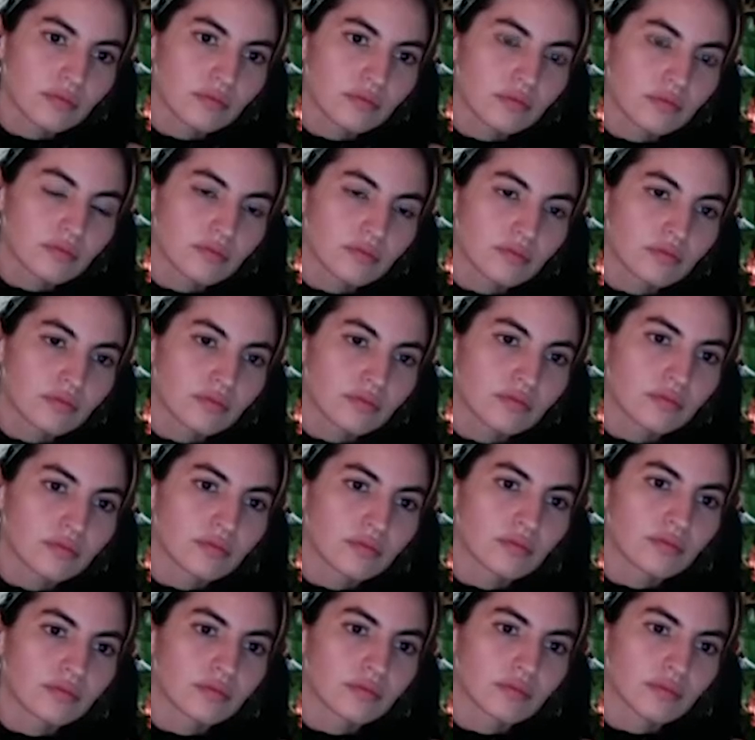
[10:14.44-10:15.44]

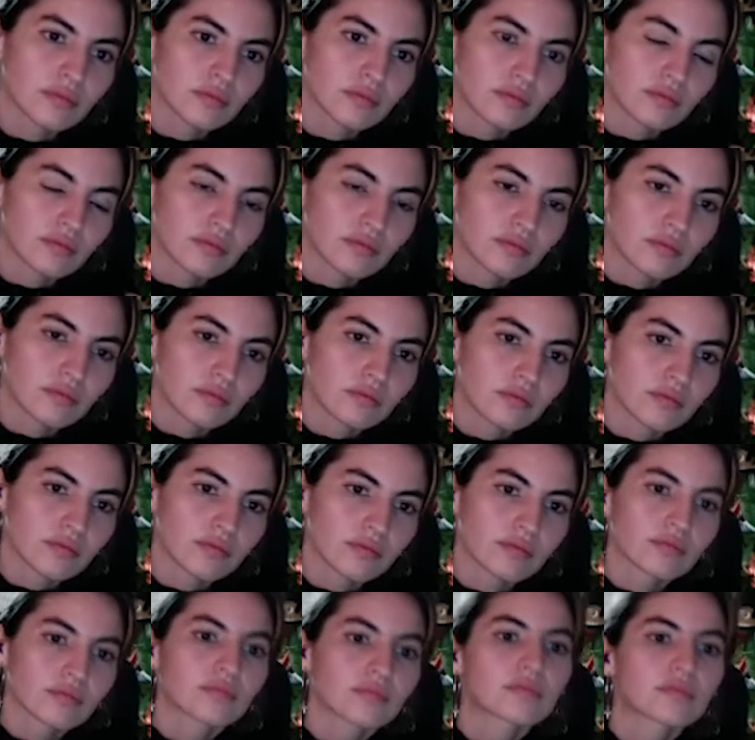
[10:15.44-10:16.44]

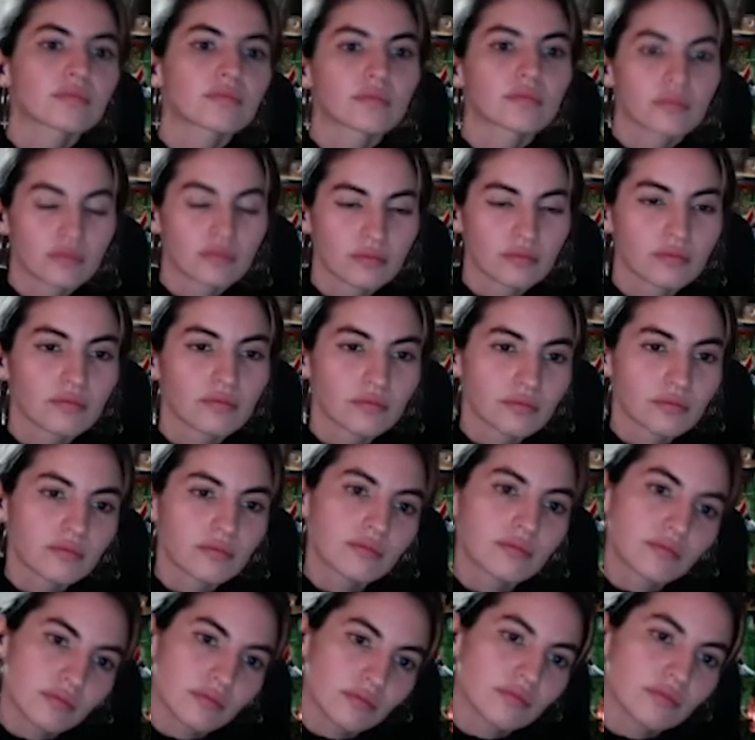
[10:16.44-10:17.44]

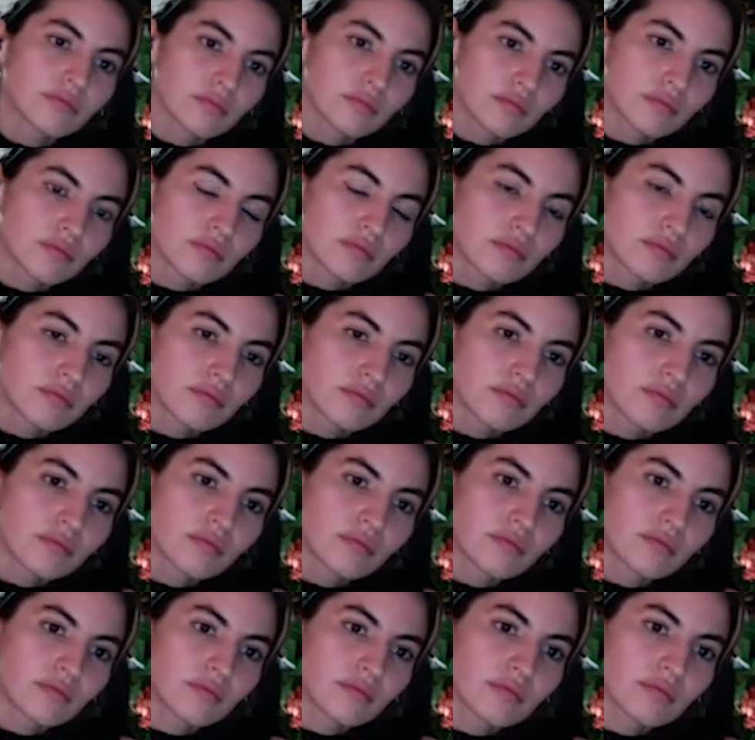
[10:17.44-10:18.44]

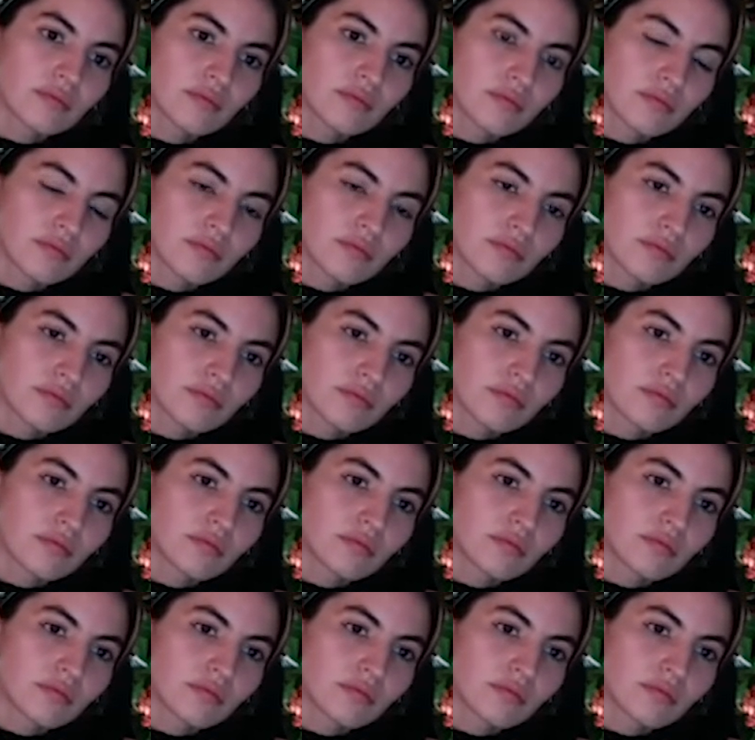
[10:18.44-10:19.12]
(not speaking)